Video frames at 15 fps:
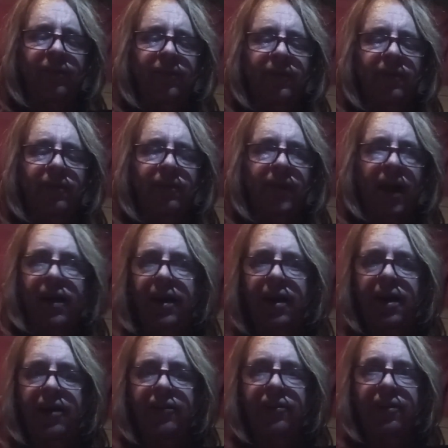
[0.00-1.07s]
Aye, aye,
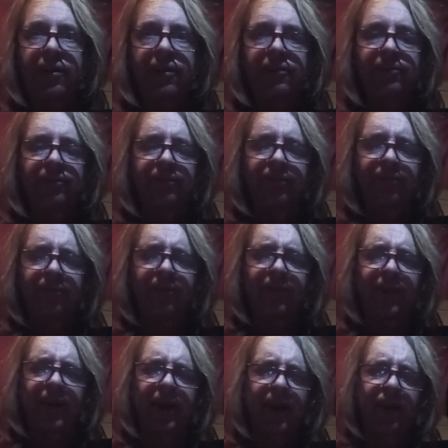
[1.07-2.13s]
sir,
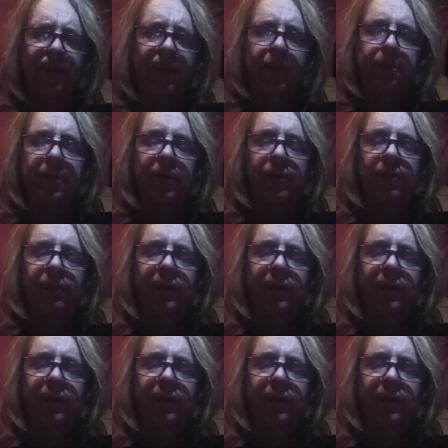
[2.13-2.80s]
said Bill,